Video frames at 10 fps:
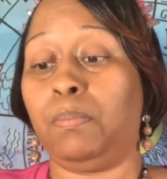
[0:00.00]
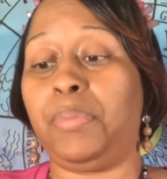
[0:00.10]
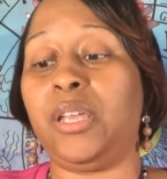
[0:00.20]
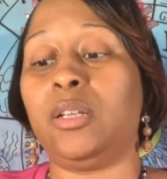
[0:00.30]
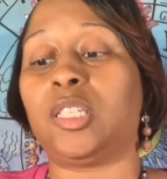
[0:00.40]

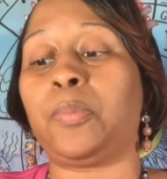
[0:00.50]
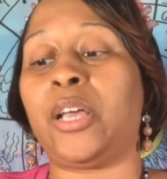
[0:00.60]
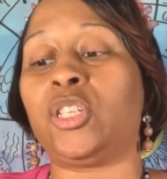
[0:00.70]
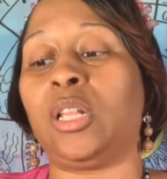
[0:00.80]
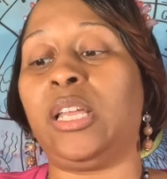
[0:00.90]
Be
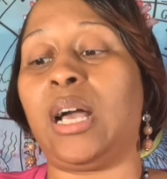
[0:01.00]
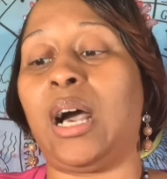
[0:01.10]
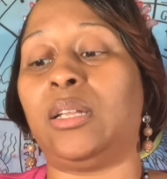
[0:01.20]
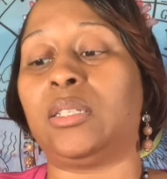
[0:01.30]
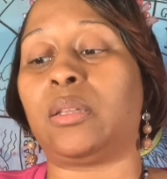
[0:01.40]
especially
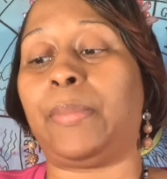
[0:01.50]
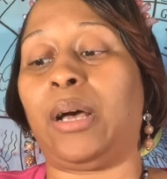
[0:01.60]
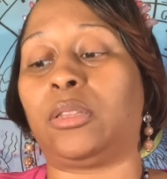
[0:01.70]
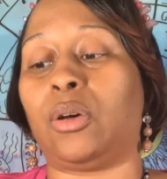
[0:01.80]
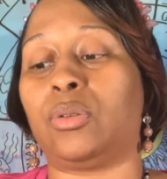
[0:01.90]
honest
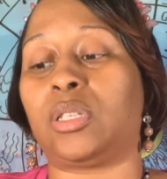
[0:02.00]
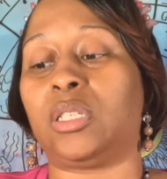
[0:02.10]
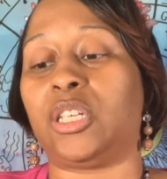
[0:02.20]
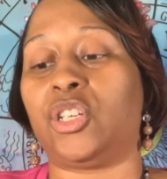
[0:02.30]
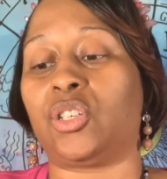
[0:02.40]
about those
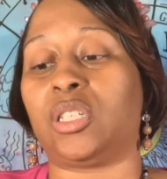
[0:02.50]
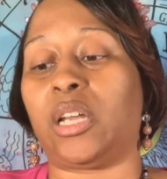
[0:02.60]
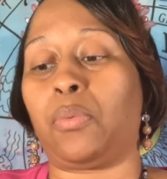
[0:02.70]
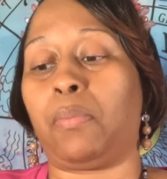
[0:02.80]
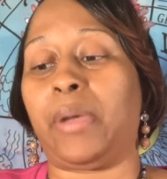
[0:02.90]
decisions
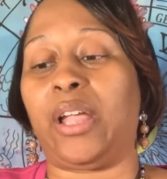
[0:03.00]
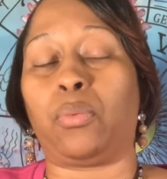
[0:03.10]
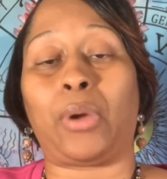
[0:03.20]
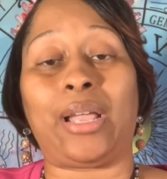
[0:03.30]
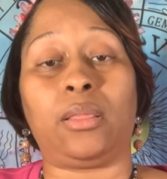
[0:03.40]
that were made
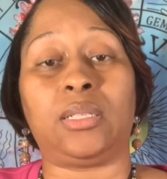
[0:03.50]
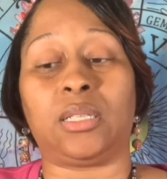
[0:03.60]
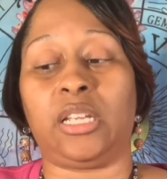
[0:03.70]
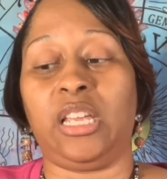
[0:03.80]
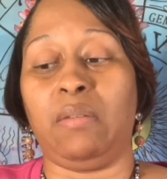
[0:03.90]

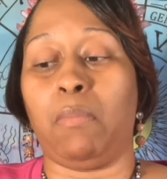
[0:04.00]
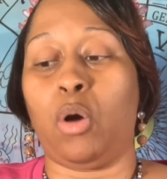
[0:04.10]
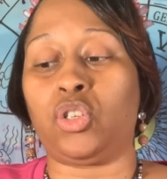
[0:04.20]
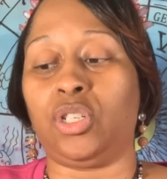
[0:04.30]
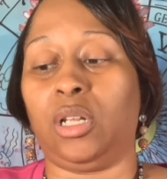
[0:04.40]
recklessly,
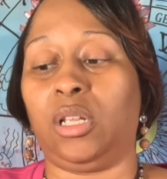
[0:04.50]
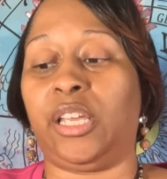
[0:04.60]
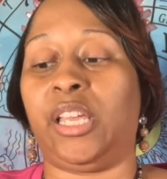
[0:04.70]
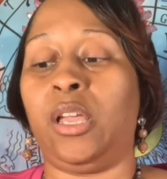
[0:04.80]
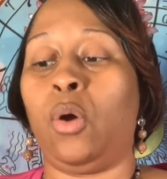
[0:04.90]

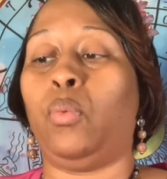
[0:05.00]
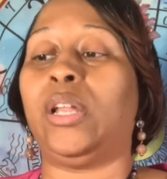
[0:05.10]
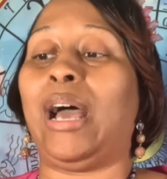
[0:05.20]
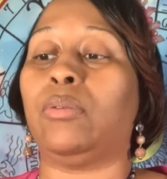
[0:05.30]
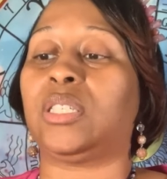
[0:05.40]
emotionally,
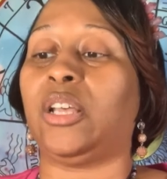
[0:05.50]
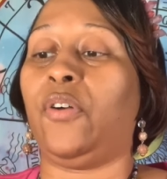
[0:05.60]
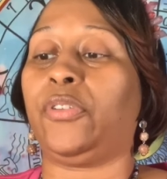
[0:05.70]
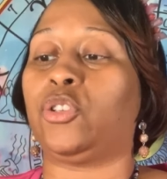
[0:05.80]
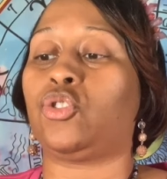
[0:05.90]
without
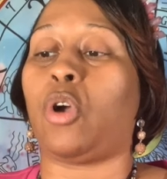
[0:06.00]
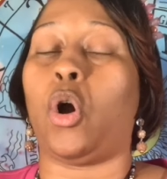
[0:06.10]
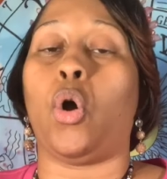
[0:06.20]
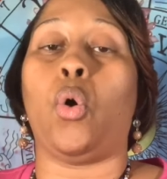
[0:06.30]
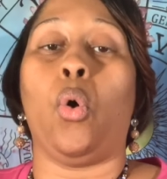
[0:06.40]

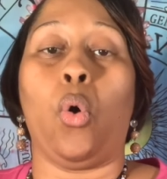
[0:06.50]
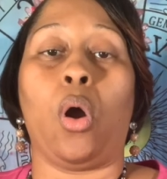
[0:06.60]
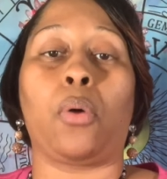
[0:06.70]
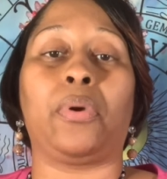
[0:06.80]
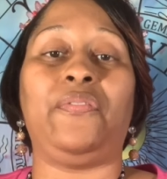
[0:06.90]
self-control
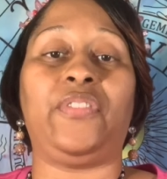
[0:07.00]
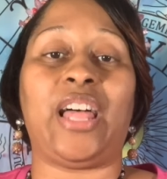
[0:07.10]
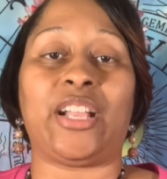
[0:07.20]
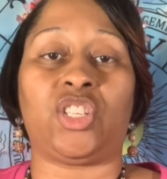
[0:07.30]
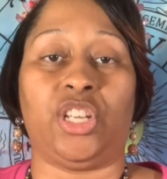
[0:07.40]
or
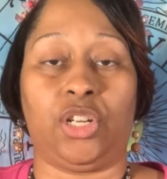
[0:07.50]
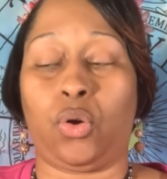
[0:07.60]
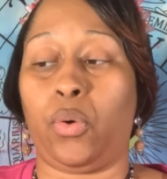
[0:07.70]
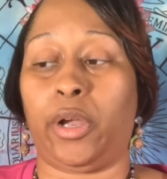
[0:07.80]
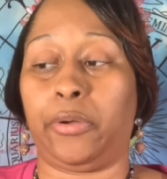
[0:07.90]
reflection,
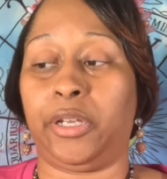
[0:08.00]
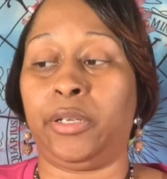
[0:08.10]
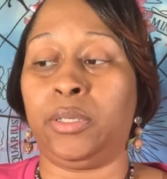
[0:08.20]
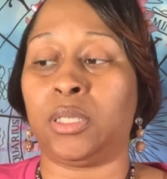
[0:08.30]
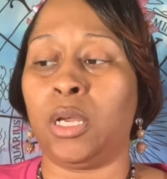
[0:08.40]

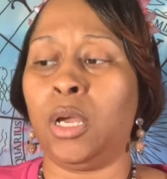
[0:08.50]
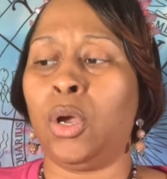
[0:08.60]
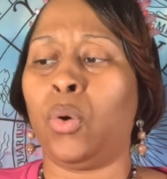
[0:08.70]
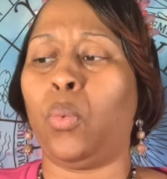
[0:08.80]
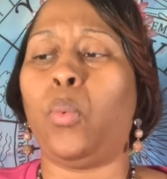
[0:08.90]
Aquarius.
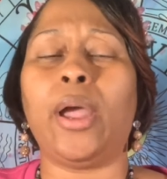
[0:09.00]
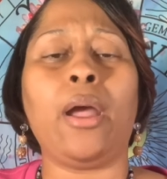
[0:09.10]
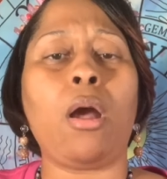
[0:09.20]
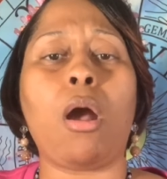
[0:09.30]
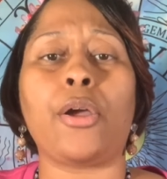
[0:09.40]

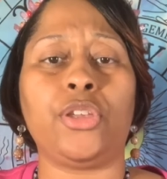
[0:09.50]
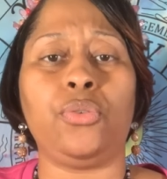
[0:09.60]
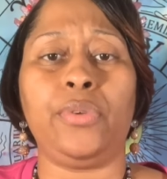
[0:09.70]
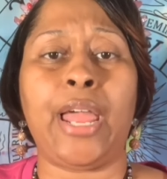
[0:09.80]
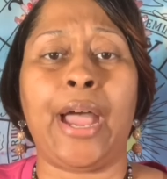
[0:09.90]
Where are
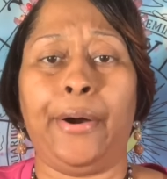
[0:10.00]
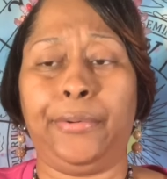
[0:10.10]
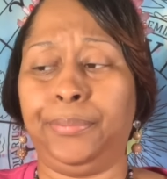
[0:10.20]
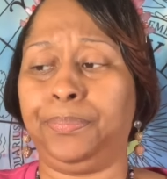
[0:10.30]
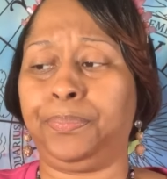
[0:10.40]
you now?